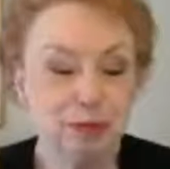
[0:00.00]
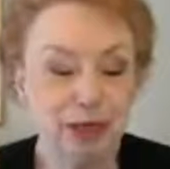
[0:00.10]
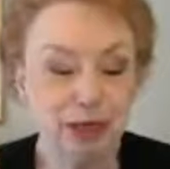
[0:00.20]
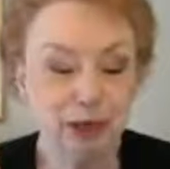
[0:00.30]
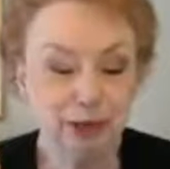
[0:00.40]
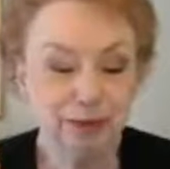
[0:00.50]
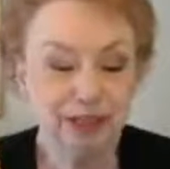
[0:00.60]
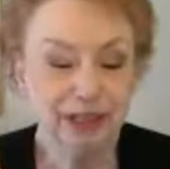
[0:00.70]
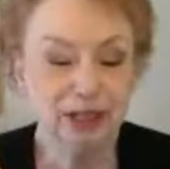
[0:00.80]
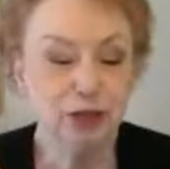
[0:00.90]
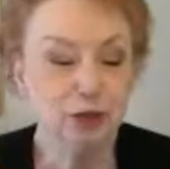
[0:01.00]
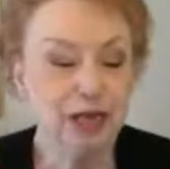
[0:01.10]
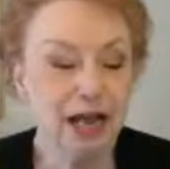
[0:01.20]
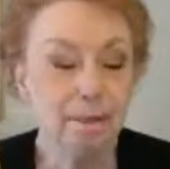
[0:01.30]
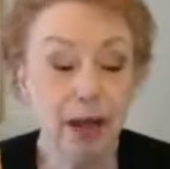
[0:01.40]
speaker, a
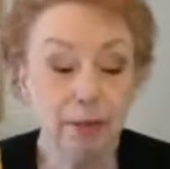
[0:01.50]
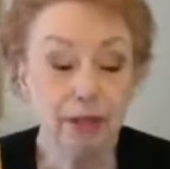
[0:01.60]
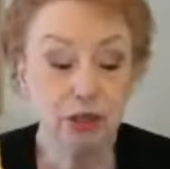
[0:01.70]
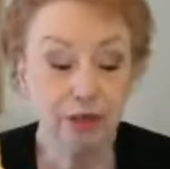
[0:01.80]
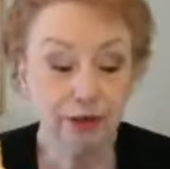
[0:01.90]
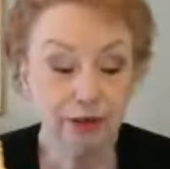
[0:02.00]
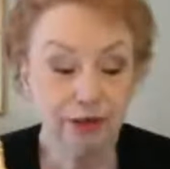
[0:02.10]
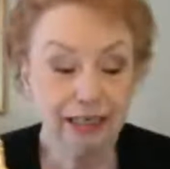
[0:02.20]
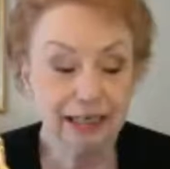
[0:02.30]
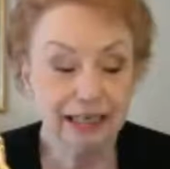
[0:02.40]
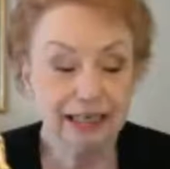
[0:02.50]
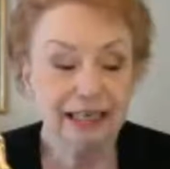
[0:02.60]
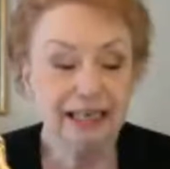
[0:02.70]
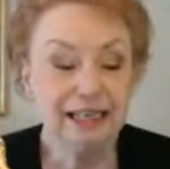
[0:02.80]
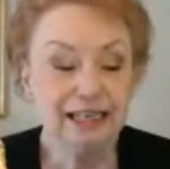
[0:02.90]
two-time published author,
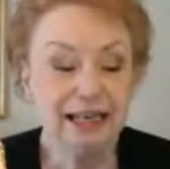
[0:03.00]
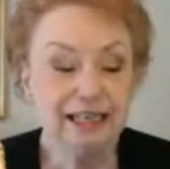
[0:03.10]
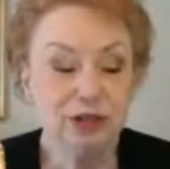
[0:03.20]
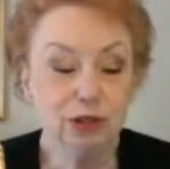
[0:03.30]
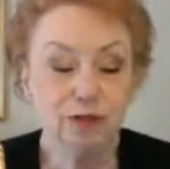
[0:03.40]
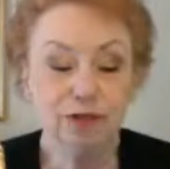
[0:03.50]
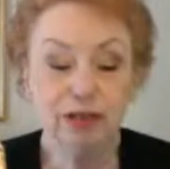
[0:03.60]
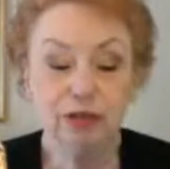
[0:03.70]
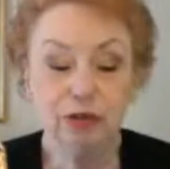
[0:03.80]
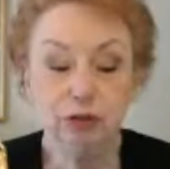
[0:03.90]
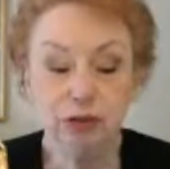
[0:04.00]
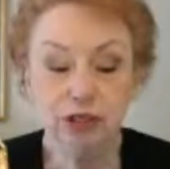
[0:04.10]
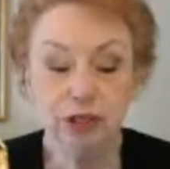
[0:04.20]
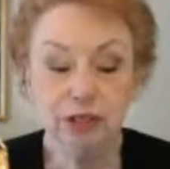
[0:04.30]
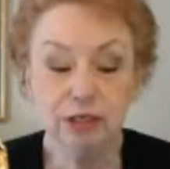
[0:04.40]
is a certified
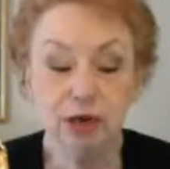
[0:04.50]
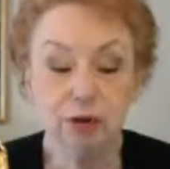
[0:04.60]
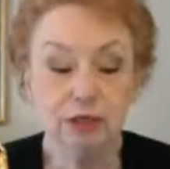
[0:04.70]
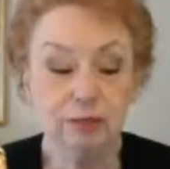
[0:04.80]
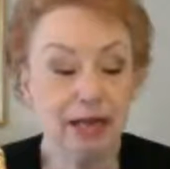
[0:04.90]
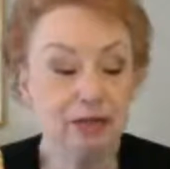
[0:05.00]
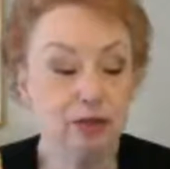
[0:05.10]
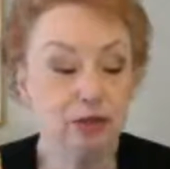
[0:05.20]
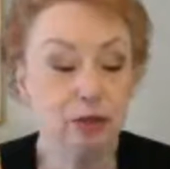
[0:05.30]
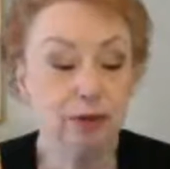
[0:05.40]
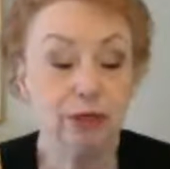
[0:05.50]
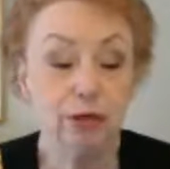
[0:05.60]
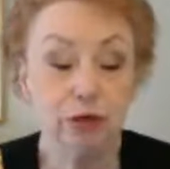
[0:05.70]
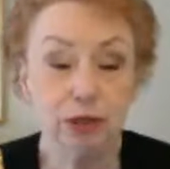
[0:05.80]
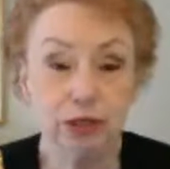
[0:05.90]
nutritionist and holds a master's degree in
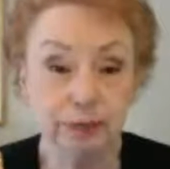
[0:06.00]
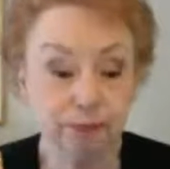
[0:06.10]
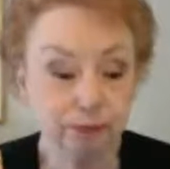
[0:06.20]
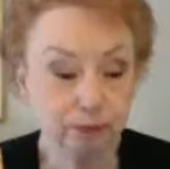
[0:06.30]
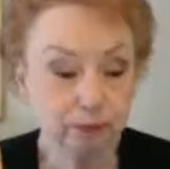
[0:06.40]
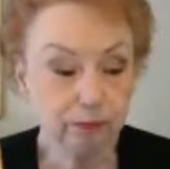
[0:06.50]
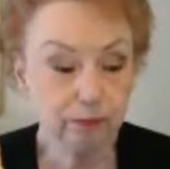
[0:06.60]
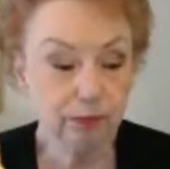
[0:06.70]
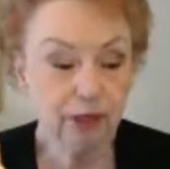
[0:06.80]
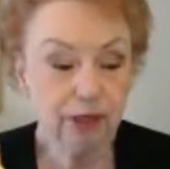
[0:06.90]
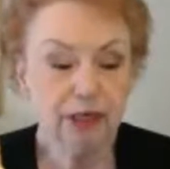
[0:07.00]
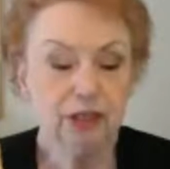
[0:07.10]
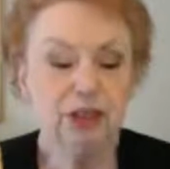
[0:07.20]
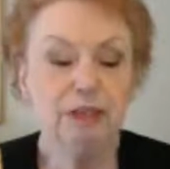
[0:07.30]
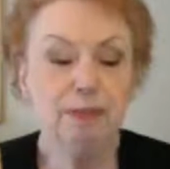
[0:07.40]
nutrition.
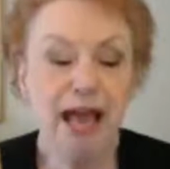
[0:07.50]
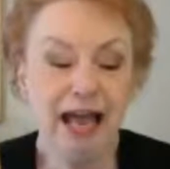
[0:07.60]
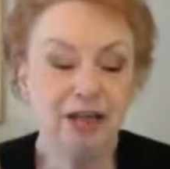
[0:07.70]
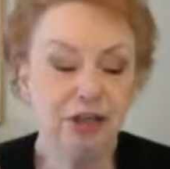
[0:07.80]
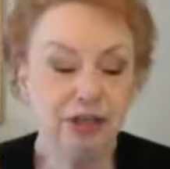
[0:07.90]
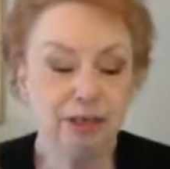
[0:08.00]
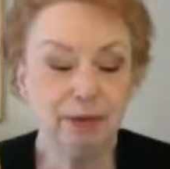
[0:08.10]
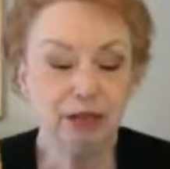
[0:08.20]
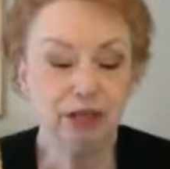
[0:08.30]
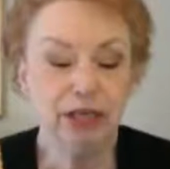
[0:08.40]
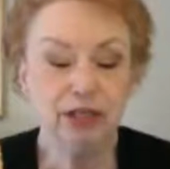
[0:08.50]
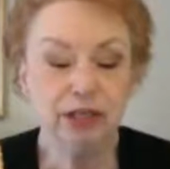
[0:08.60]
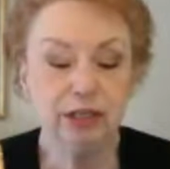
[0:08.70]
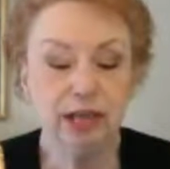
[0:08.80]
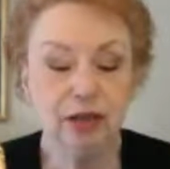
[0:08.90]
She's passionate about
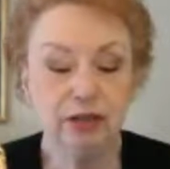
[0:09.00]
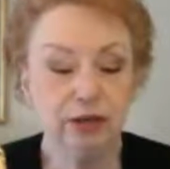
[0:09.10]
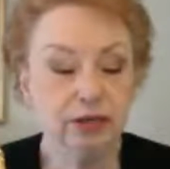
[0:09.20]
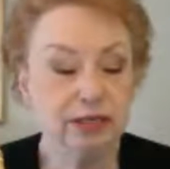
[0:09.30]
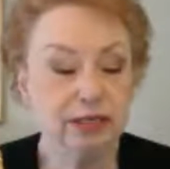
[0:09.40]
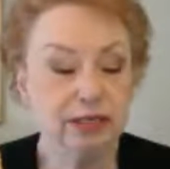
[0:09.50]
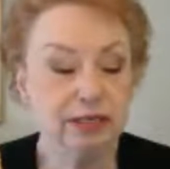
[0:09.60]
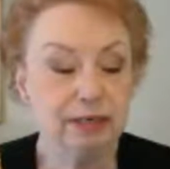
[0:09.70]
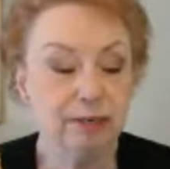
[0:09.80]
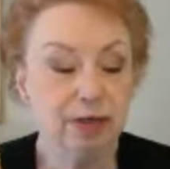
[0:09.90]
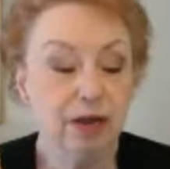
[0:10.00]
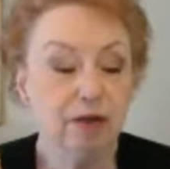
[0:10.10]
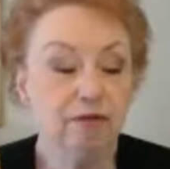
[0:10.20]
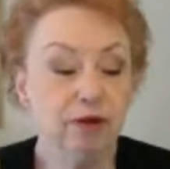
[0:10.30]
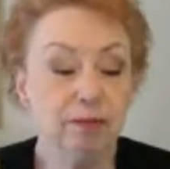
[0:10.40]
changing the healthcare system
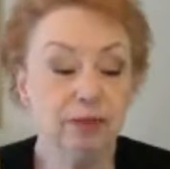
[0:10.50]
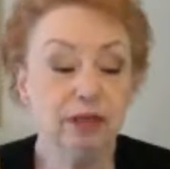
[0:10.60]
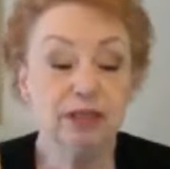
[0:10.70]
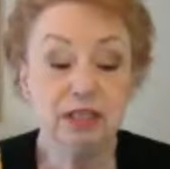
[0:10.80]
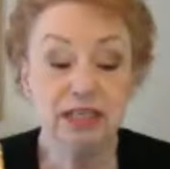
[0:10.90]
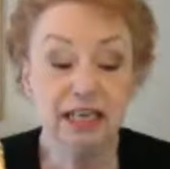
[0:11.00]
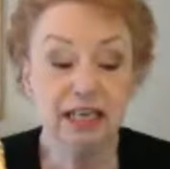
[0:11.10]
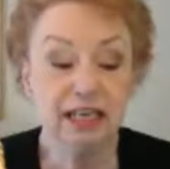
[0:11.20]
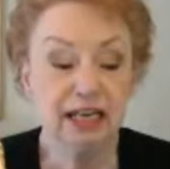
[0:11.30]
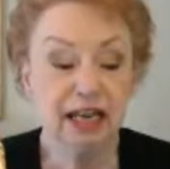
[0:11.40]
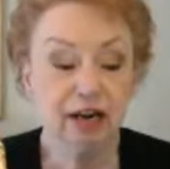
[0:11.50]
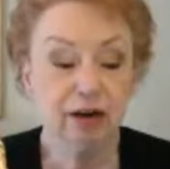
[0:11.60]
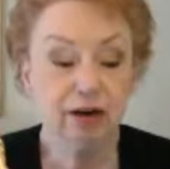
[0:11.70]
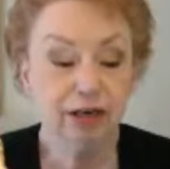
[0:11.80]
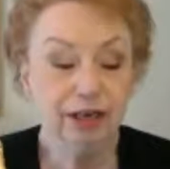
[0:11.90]
from the sick
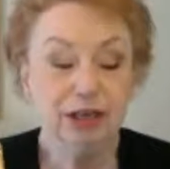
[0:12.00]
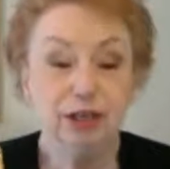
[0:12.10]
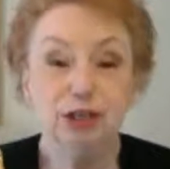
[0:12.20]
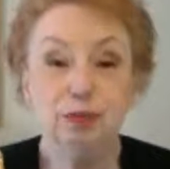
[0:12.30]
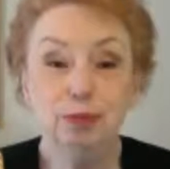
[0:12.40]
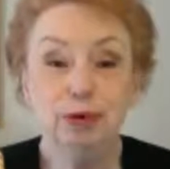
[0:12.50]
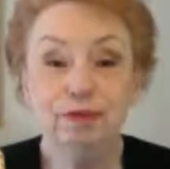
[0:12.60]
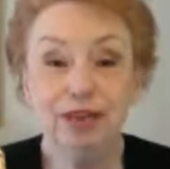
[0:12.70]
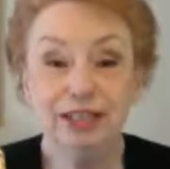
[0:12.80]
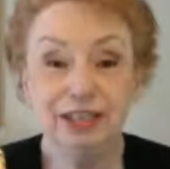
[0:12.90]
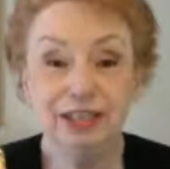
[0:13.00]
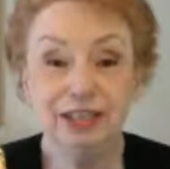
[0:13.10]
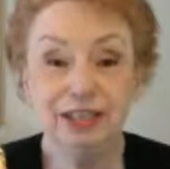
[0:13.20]
care to preventive